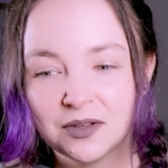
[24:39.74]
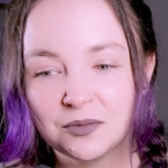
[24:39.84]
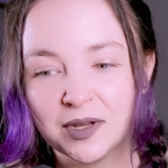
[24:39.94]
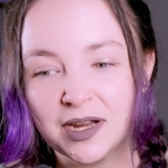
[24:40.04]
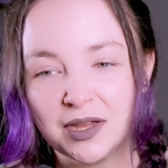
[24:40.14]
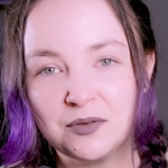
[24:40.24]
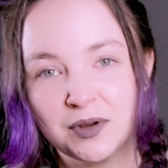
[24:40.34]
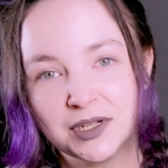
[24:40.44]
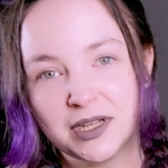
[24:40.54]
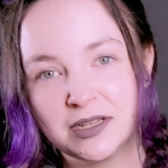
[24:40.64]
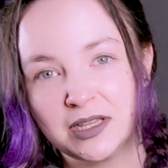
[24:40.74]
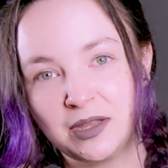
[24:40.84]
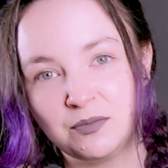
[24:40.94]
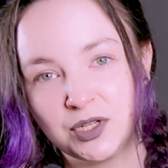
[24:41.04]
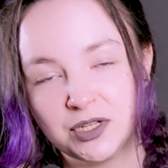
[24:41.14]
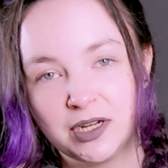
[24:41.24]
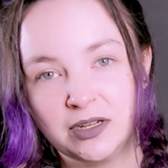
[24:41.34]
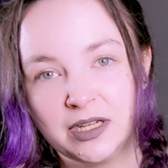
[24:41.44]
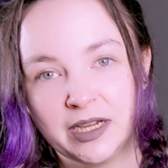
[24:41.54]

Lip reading: When I worked as a missionary,